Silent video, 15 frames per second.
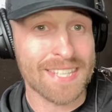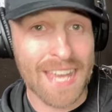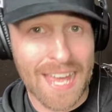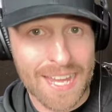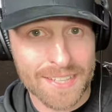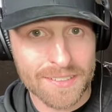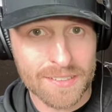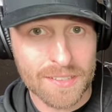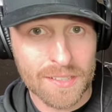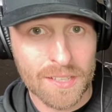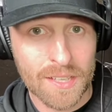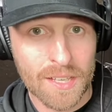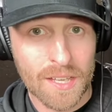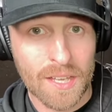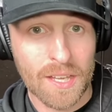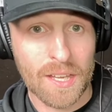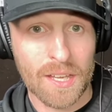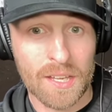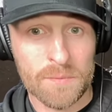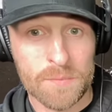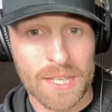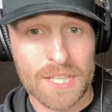
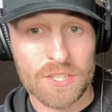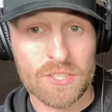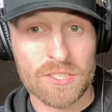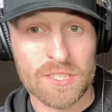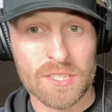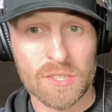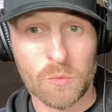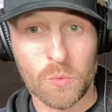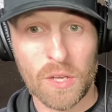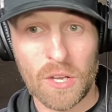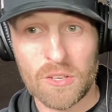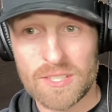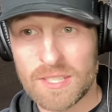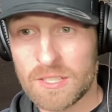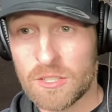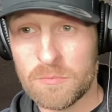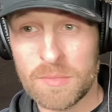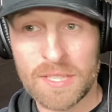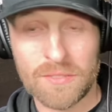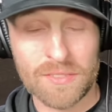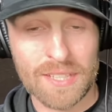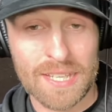10 nations in the world. It could be
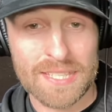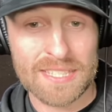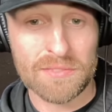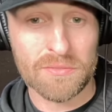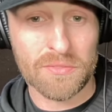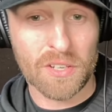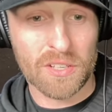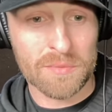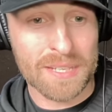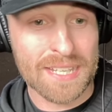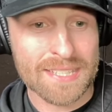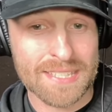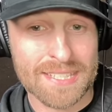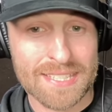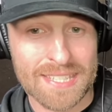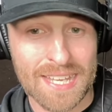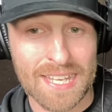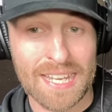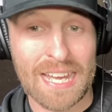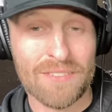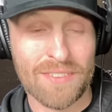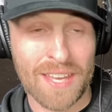even less than 5, but less than 10
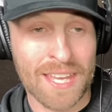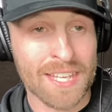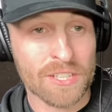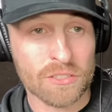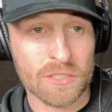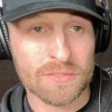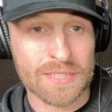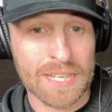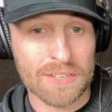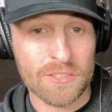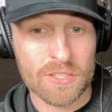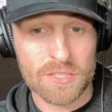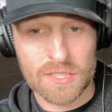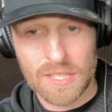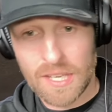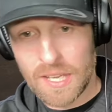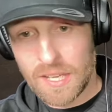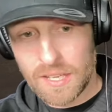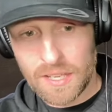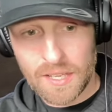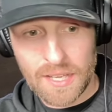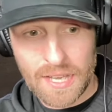have aircraft carriers,
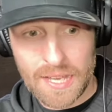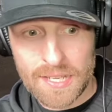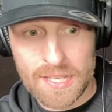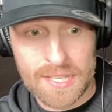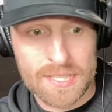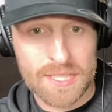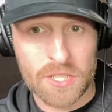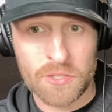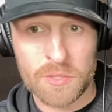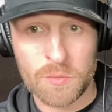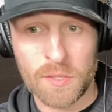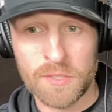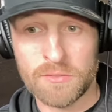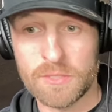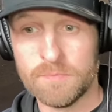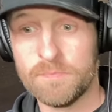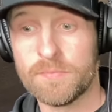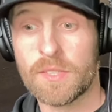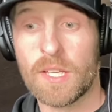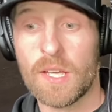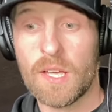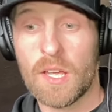and India is one of them.
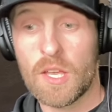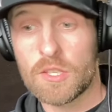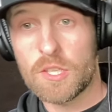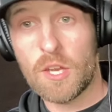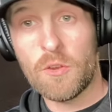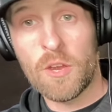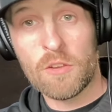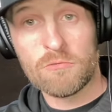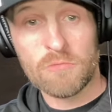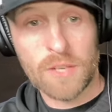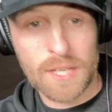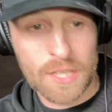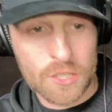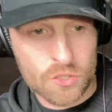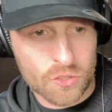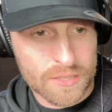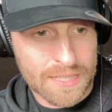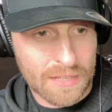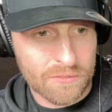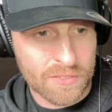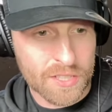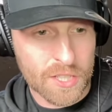So really enjoyed
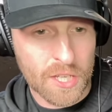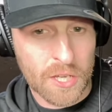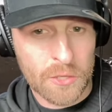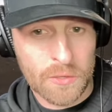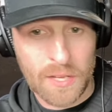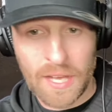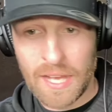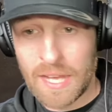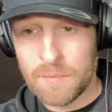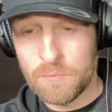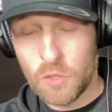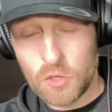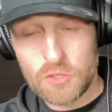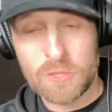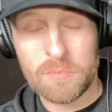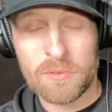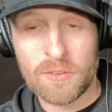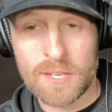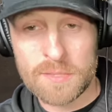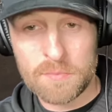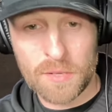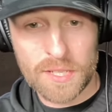that video. Not
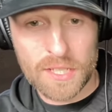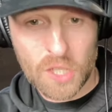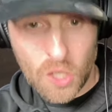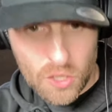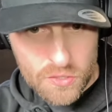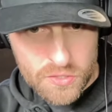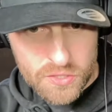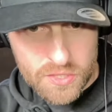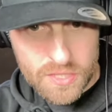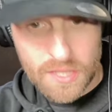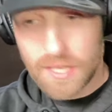surprised by the cost